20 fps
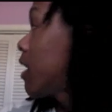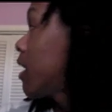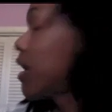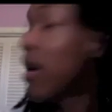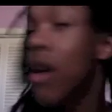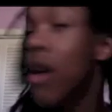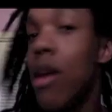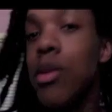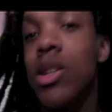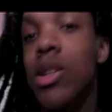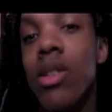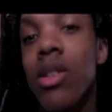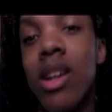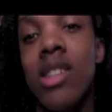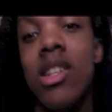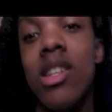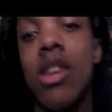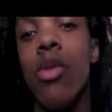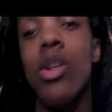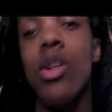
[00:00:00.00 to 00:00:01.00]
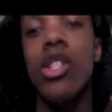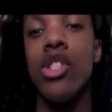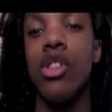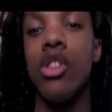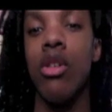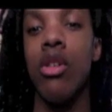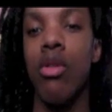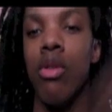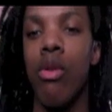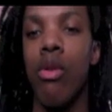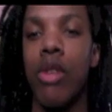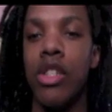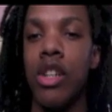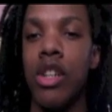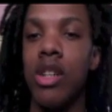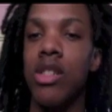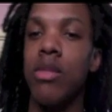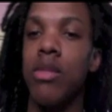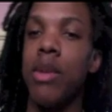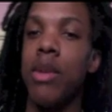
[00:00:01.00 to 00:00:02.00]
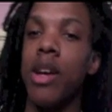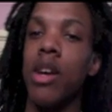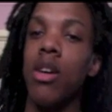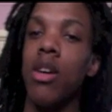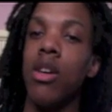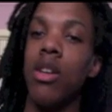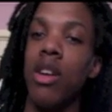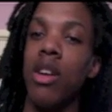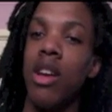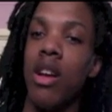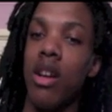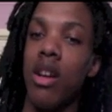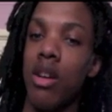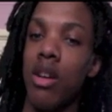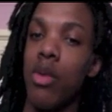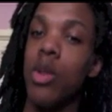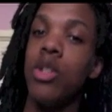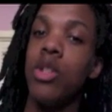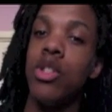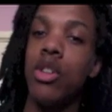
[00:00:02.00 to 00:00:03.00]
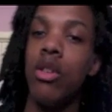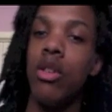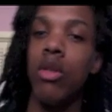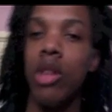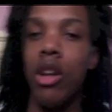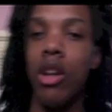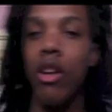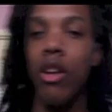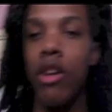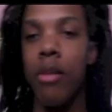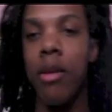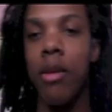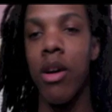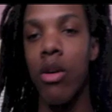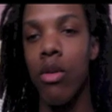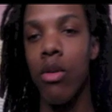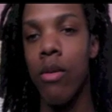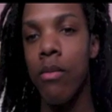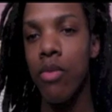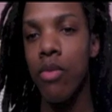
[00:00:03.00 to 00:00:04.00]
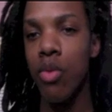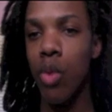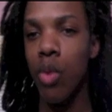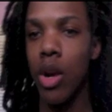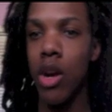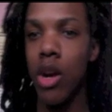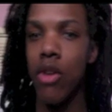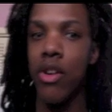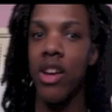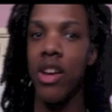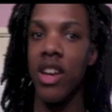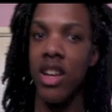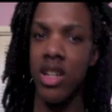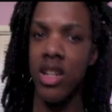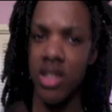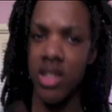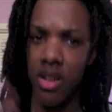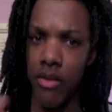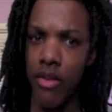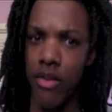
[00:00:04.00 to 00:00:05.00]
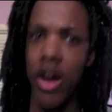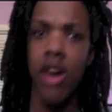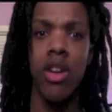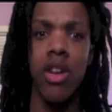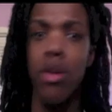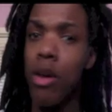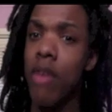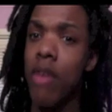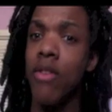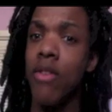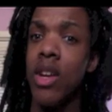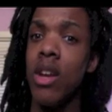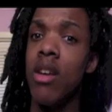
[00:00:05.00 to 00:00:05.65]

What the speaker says: Episode 19, Quiz Show. Corey, Sean, and Topanga get on a quiz show. They learn about what learning is and the value of it.